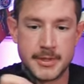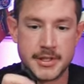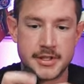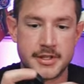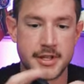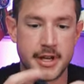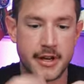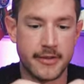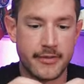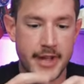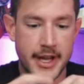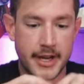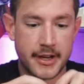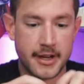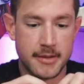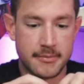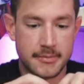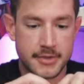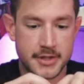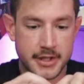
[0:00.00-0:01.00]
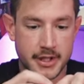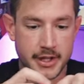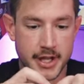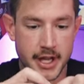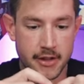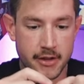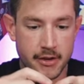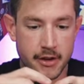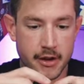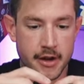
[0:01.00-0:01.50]
itself that comes
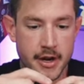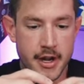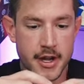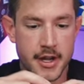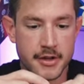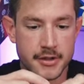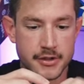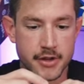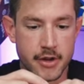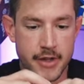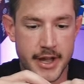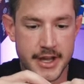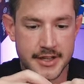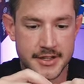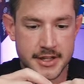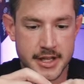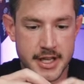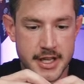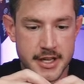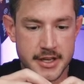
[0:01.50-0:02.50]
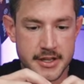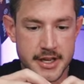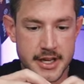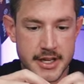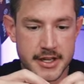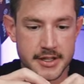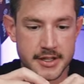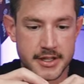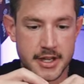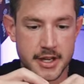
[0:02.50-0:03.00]
together. So that C and
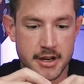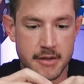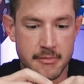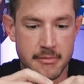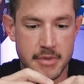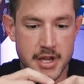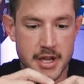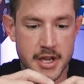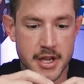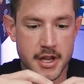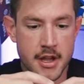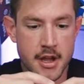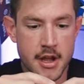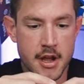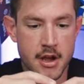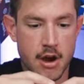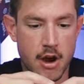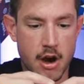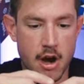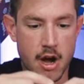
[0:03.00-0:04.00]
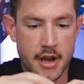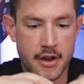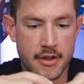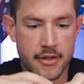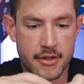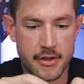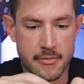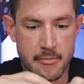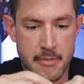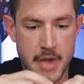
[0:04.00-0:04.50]
D is going to be on
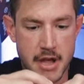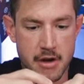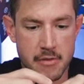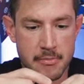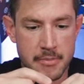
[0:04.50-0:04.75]
the male